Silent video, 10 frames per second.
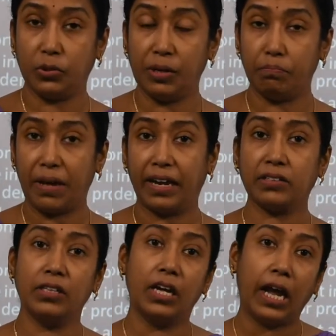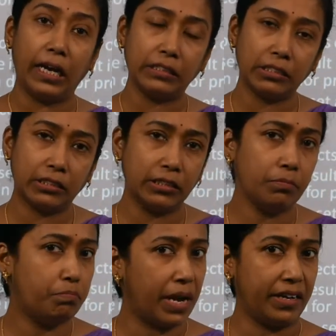impact and
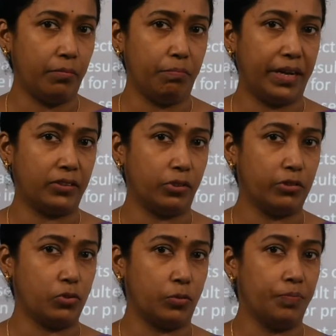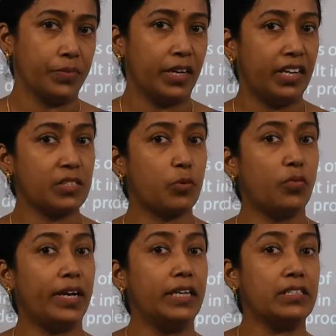certain bad impact also. It is
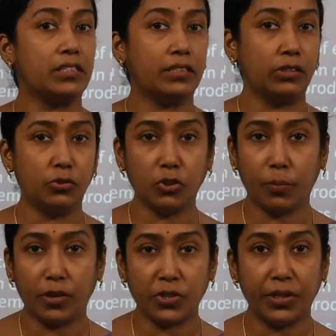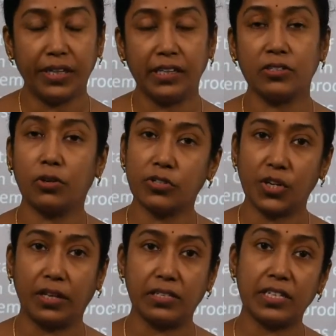providing certain good opportunities or
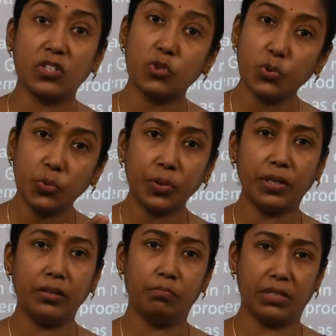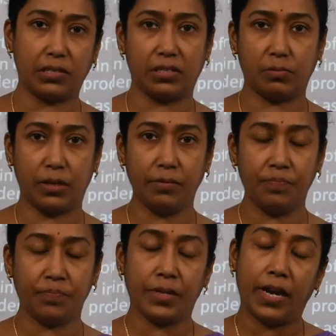chances to the businessmen,
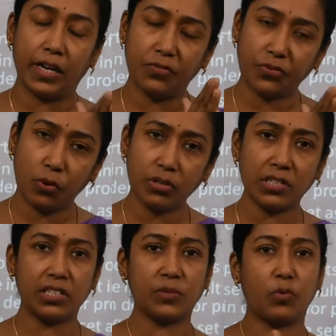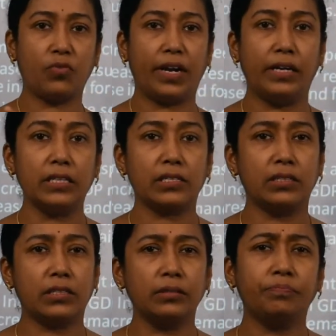and of course it is providing
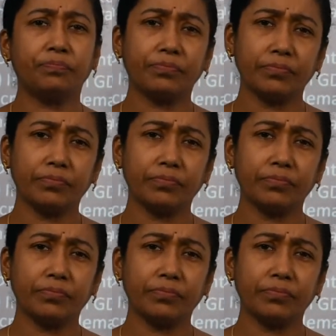certain